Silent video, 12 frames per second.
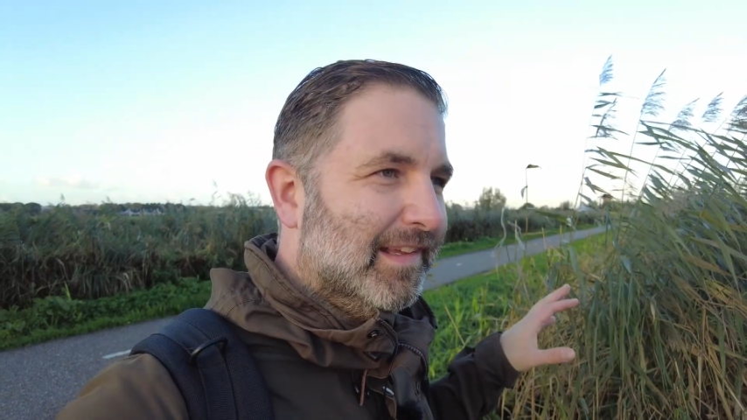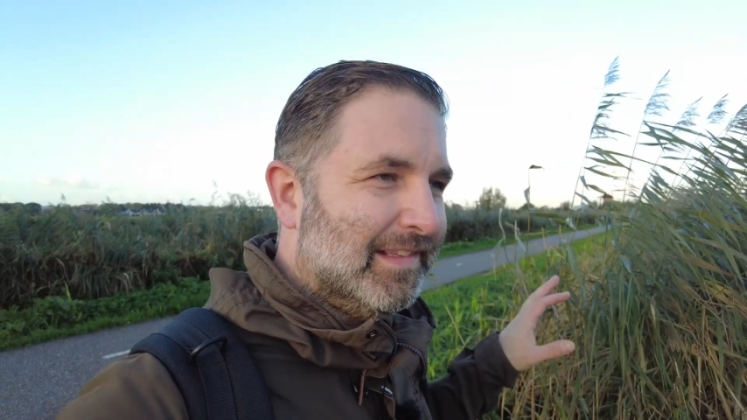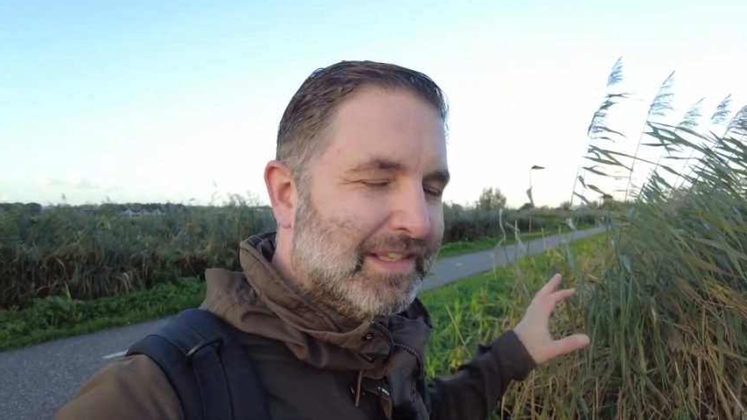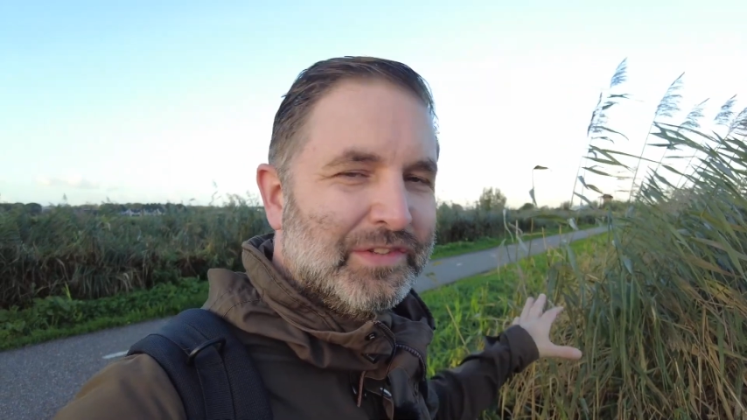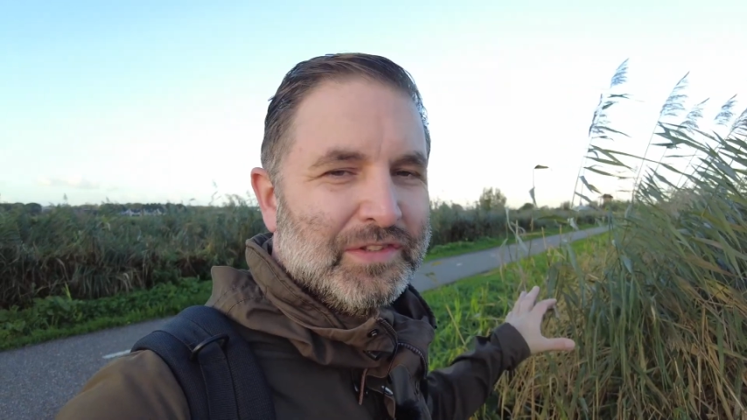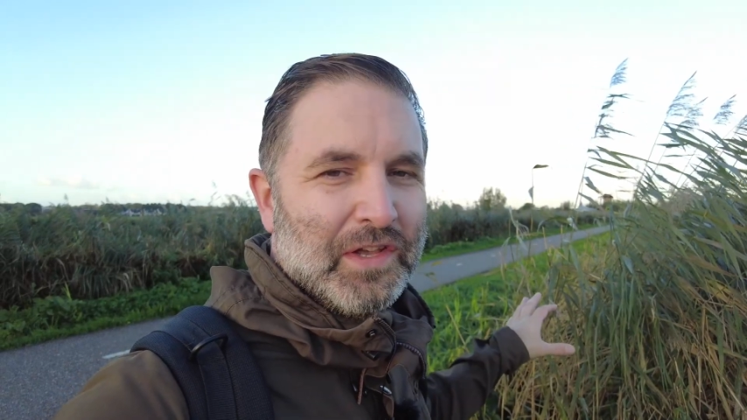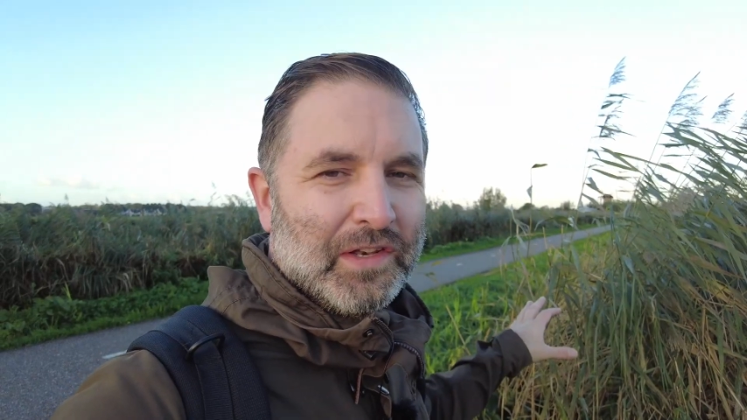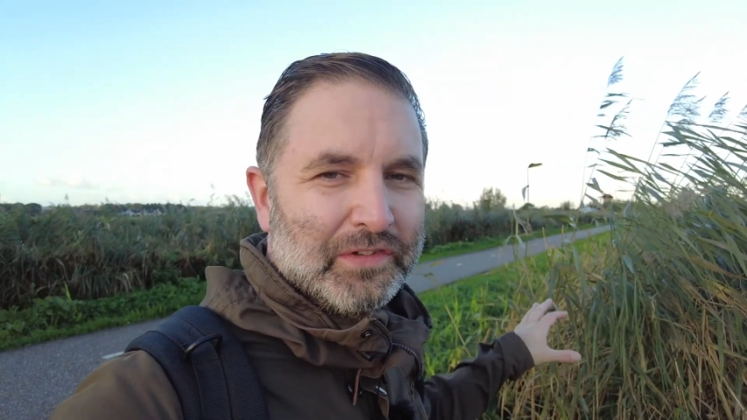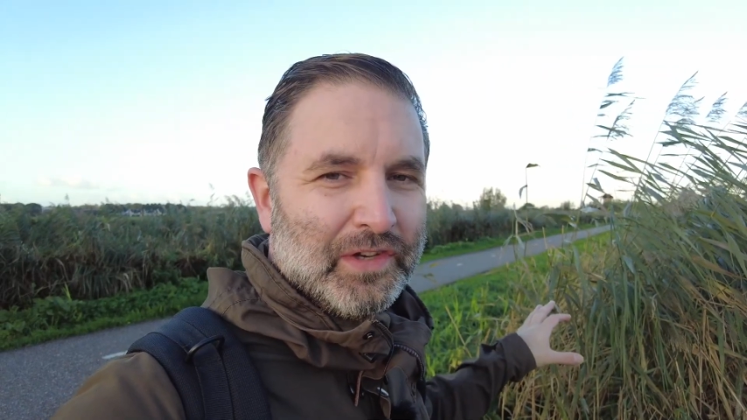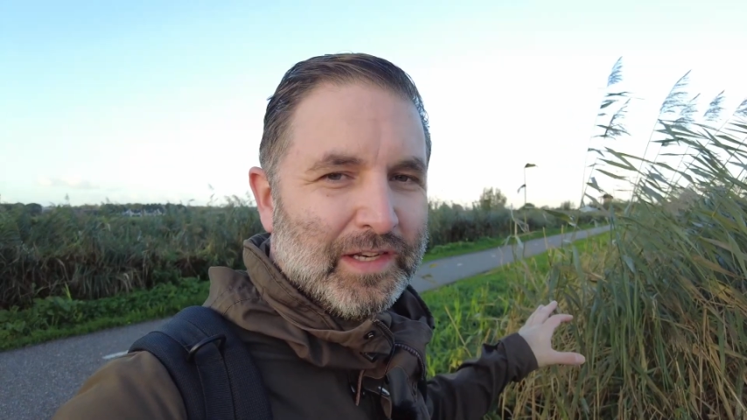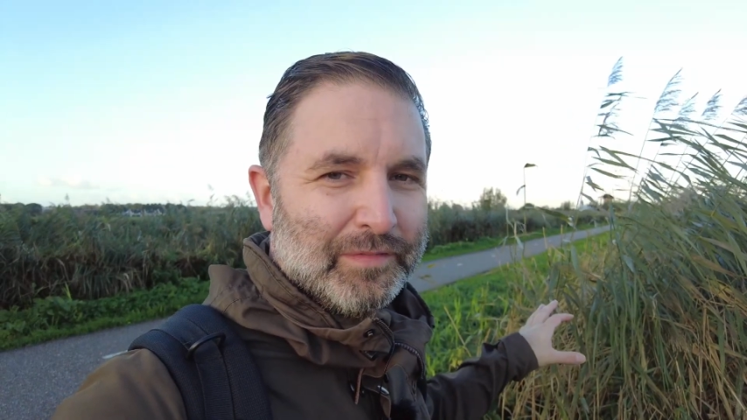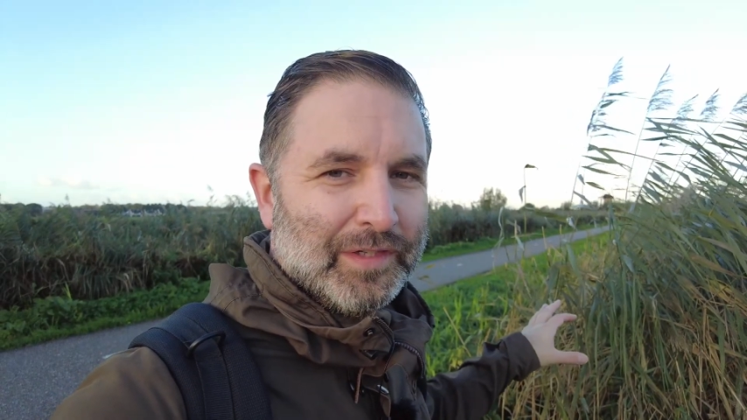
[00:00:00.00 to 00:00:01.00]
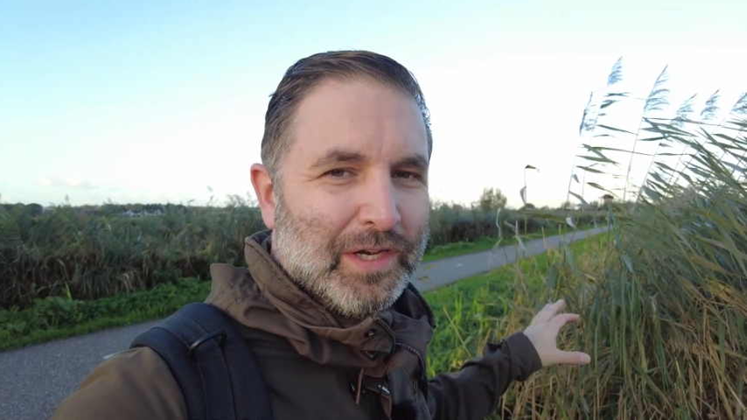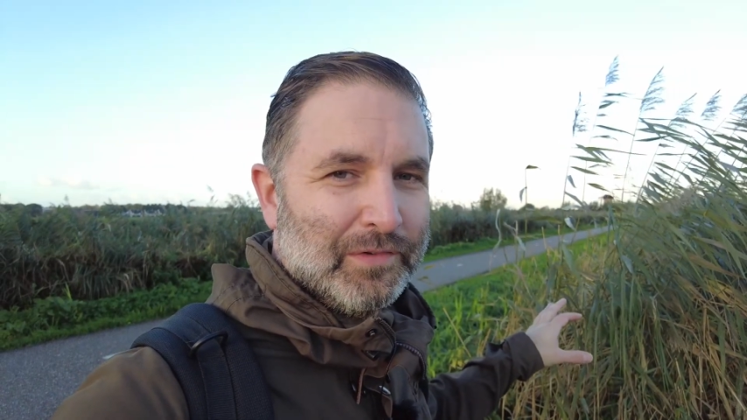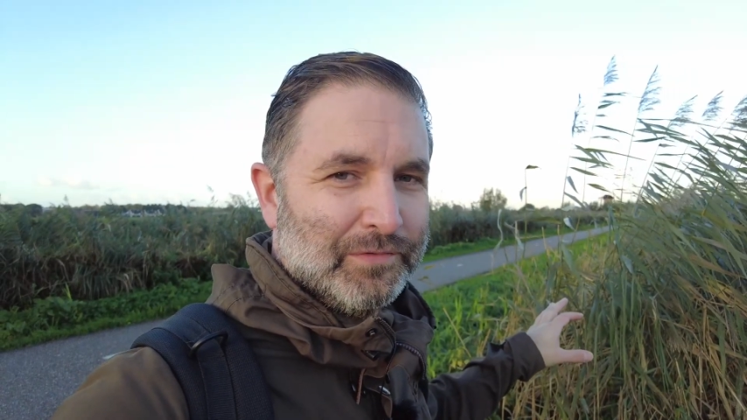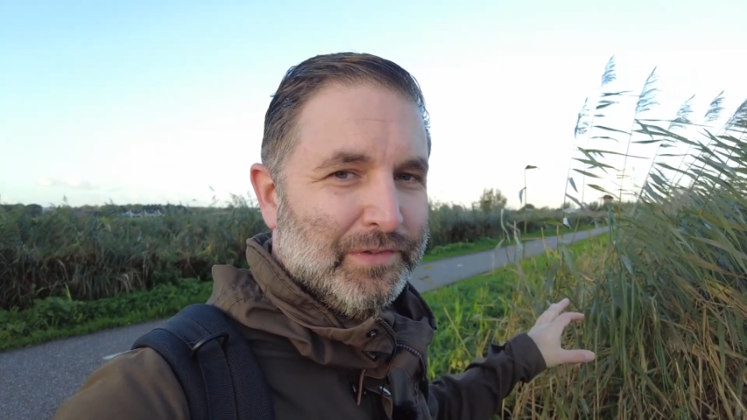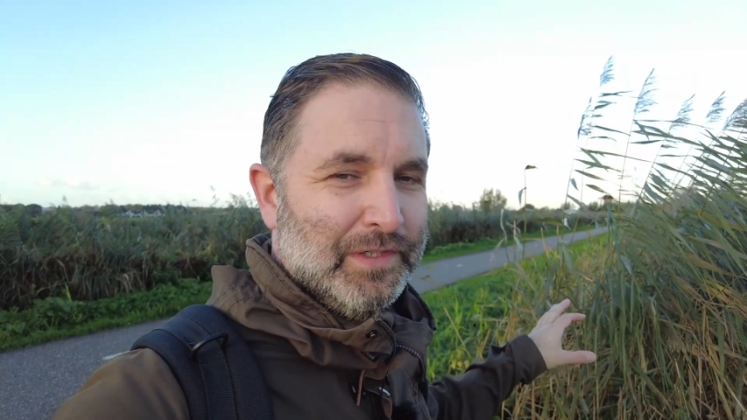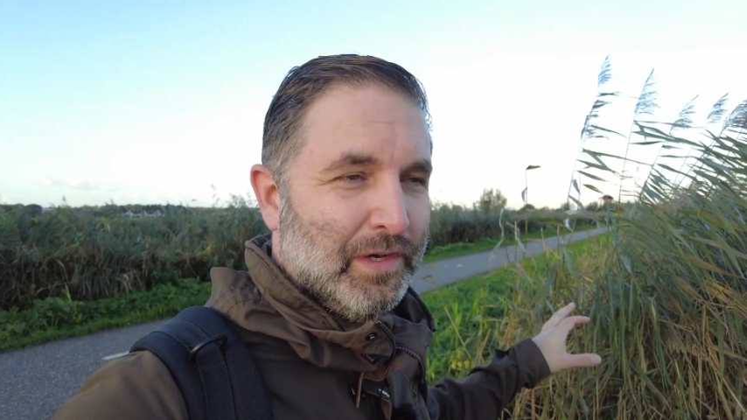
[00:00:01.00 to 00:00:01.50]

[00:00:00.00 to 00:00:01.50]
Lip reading: this is the other side of the country.